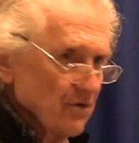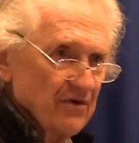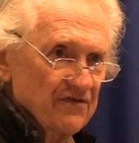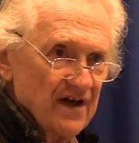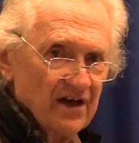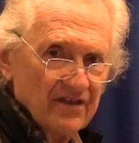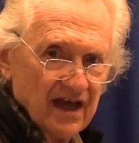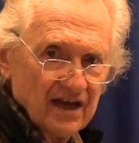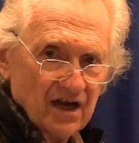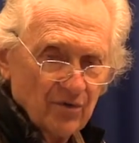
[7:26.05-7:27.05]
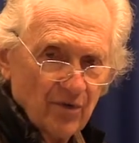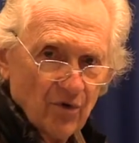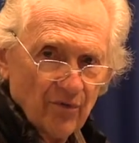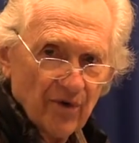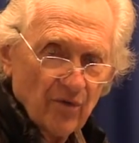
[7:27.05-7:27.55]
we found that we
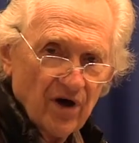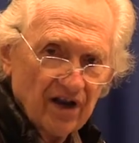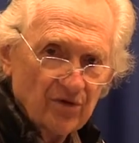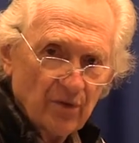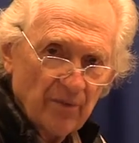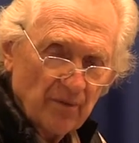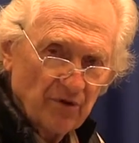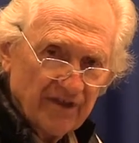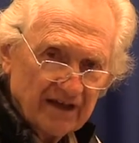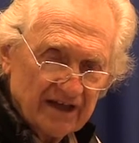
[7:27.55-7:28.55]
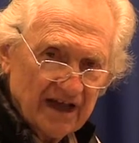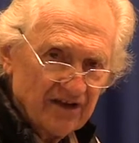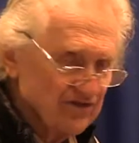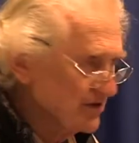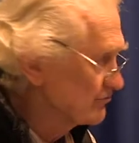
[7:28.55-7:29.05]
wanted, when we put that
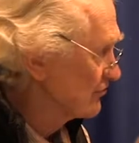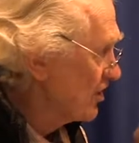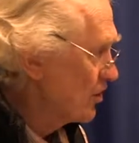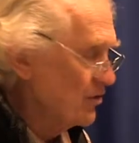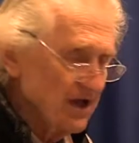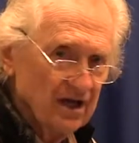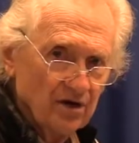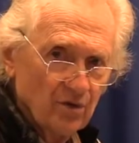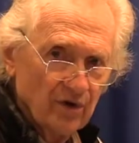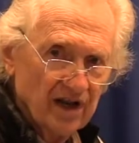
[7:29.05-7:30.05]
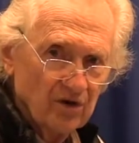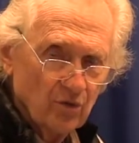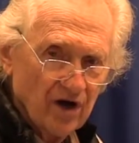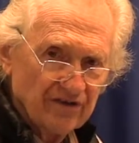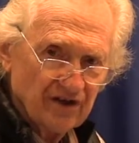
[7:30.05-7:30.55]
last row in, we didn't
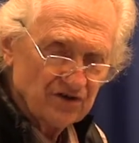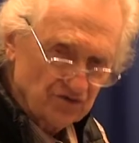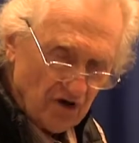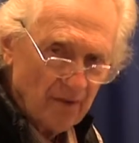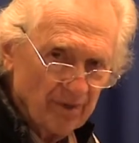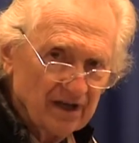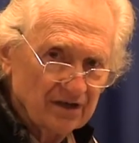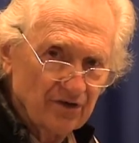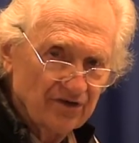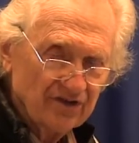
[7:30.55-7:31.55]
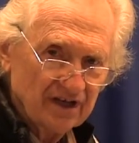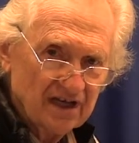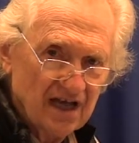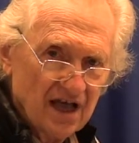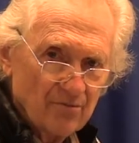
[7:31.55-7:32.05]
want it to drop in
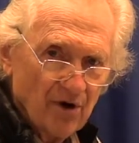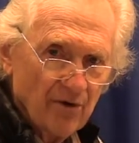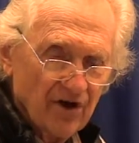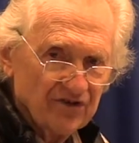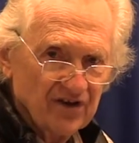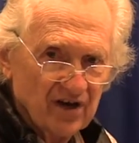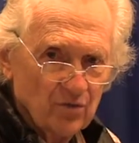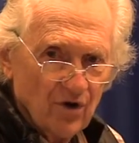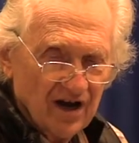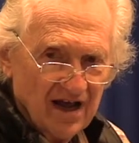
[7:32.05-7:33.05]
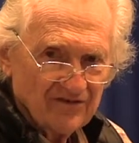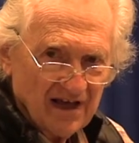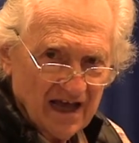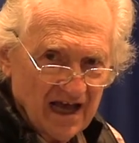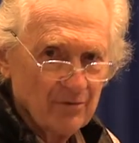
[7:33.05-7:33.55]
loosely, but we also didn't want to have
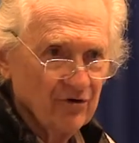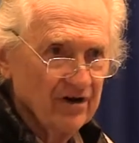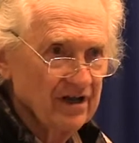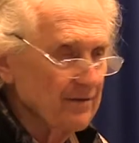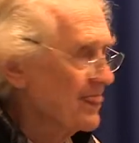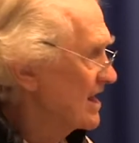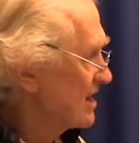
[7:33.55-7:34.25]
to hammer it in.